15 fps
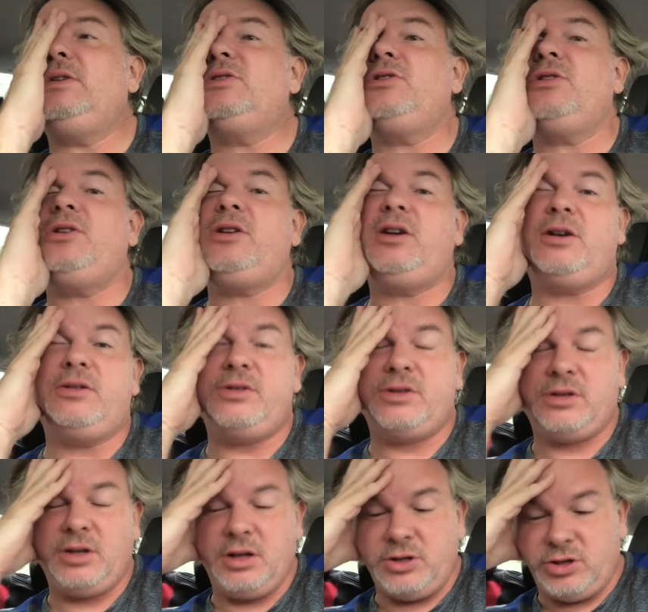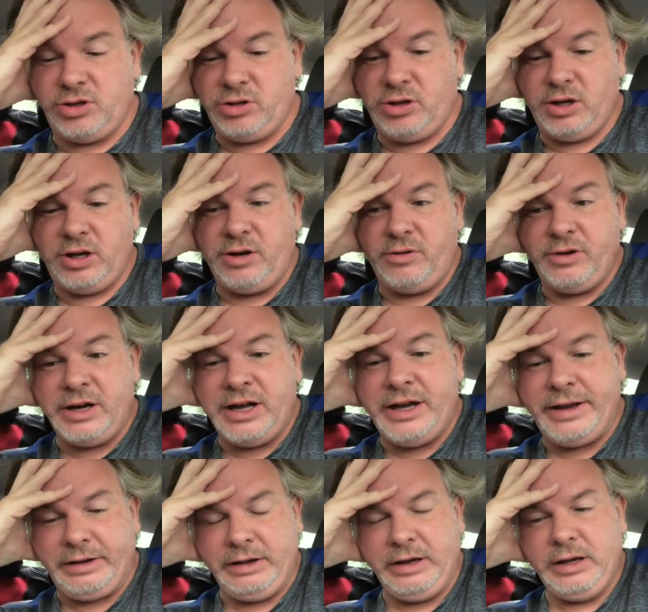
Should you go see it? Should you go not?